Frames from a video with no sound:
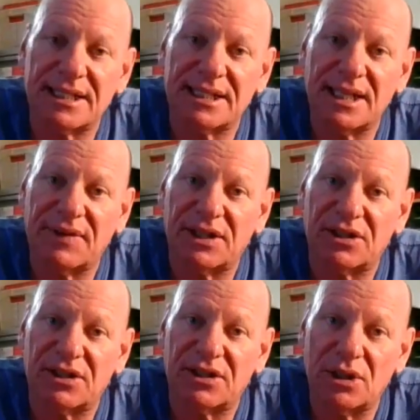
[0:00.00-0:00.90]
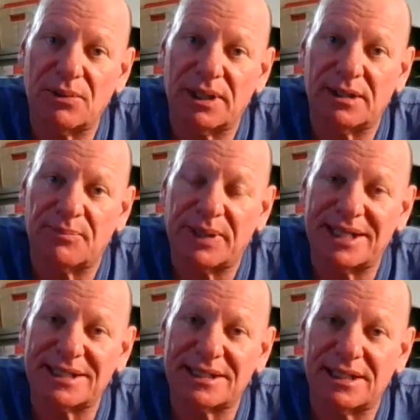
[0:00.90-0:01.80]
He's testing to see if he can
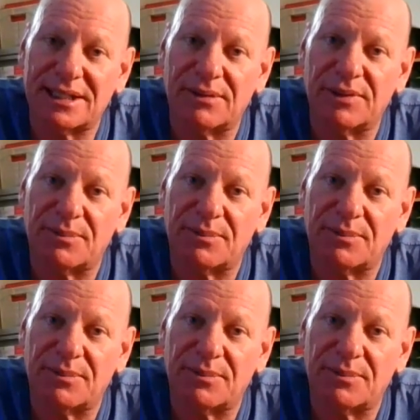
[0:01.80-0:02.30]
throw you under the.